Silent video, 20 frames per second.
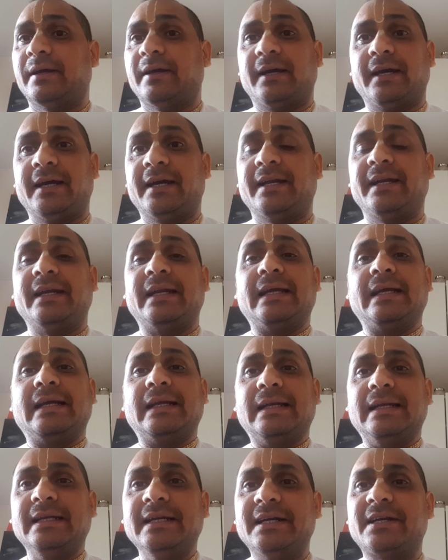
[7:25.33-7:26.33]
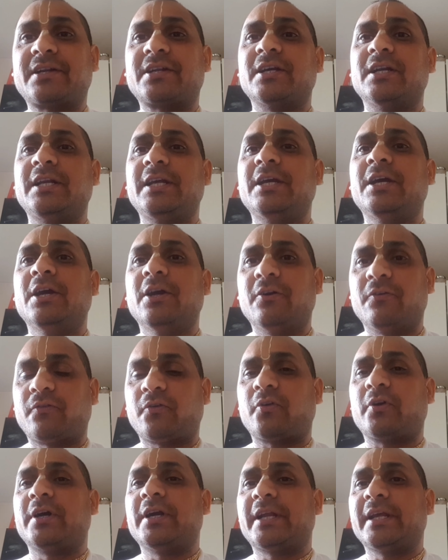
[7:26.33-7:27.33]
and literally
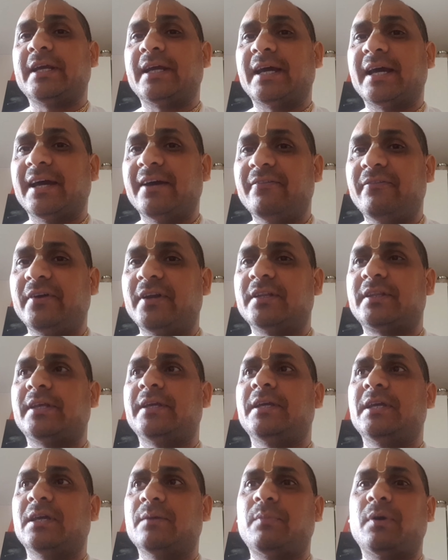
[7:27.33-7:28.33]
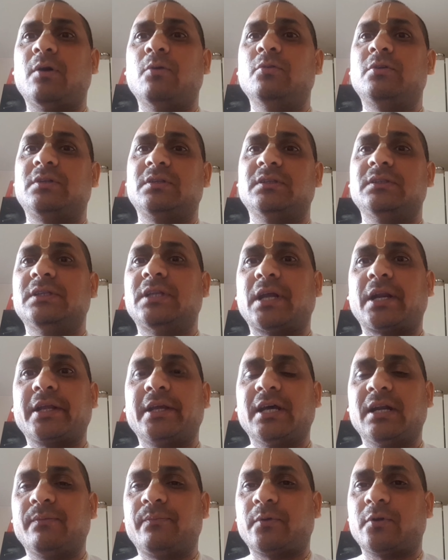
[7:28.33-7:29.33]
forgetting everything about the
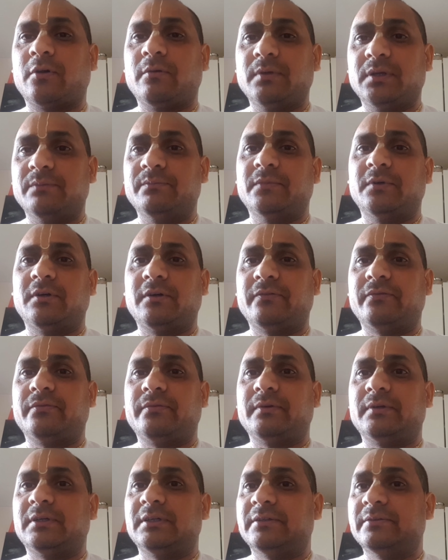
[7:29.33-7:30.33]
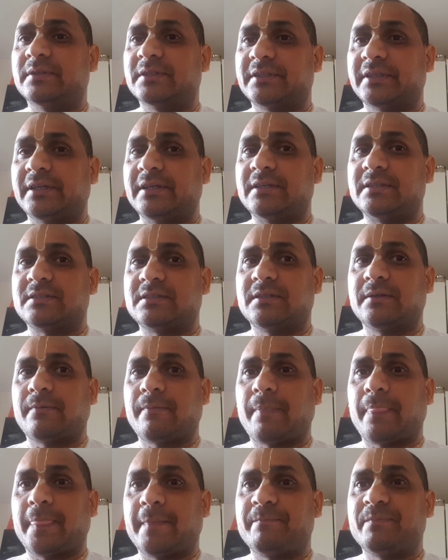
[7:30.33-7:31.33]
real problem of our things.
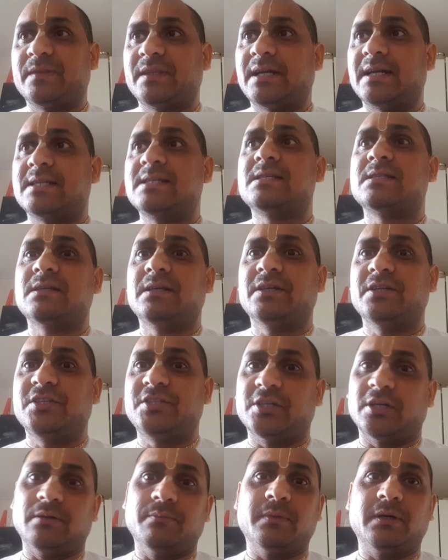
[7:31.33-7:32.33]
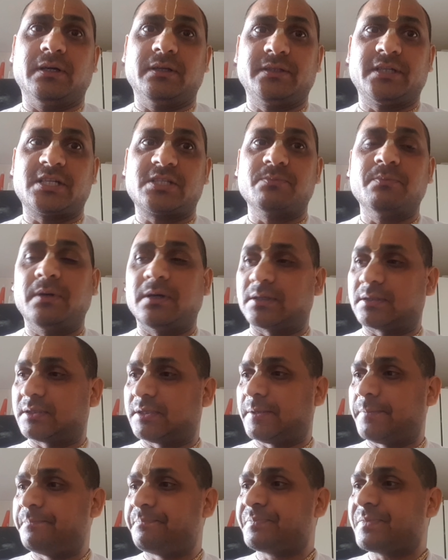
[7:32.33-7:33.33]
That is janma, that's birth.
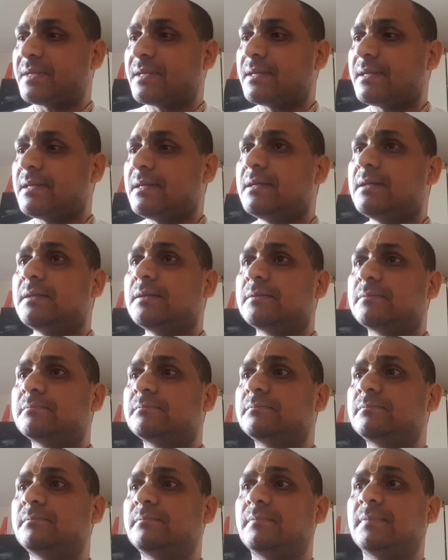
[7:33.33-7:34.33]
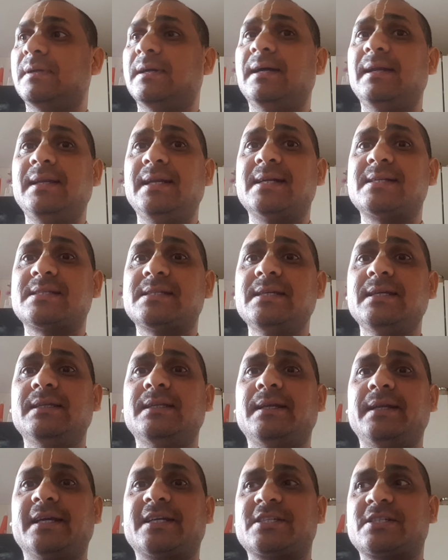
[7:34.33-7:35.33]
And let's see
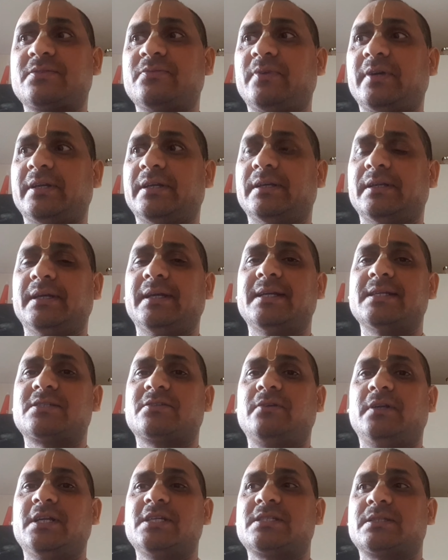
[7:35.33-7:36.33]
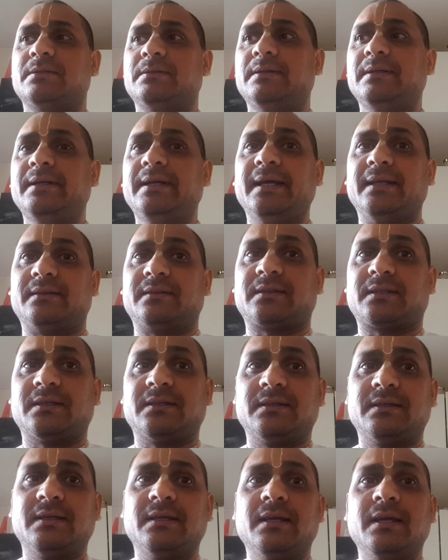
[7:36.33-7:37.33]
the next one. It is called as death.
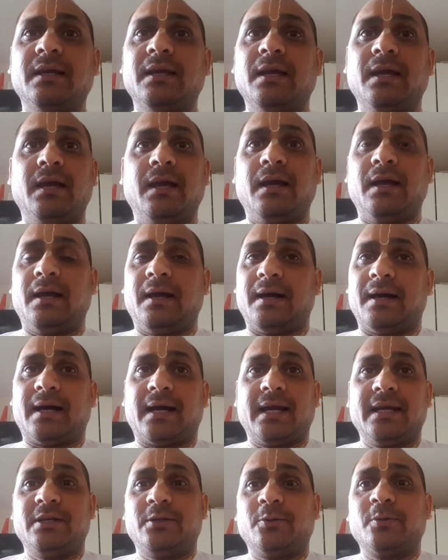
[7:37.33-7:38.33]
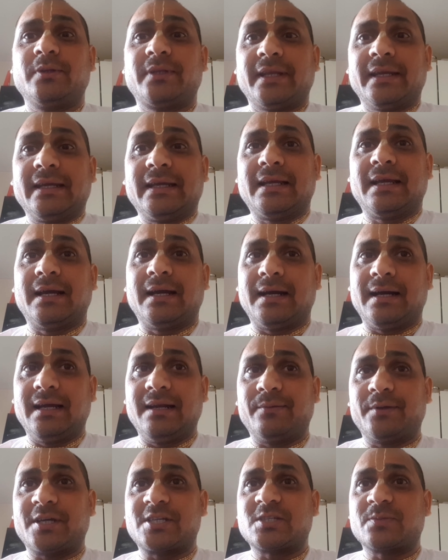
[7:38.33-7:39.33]
I don't think I'll
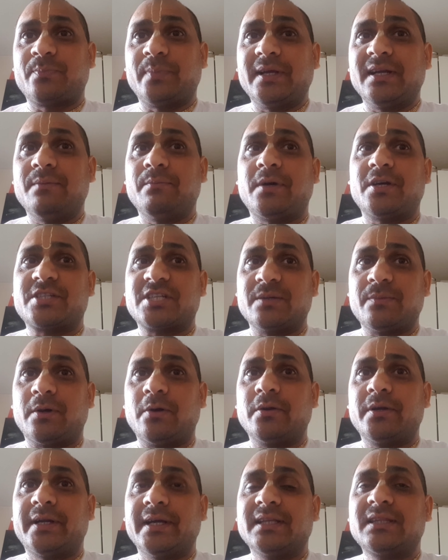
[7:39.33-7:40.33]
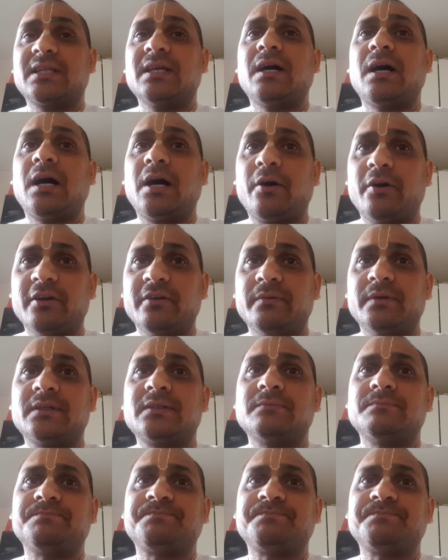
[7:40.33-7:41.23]
have to explain much about death. However,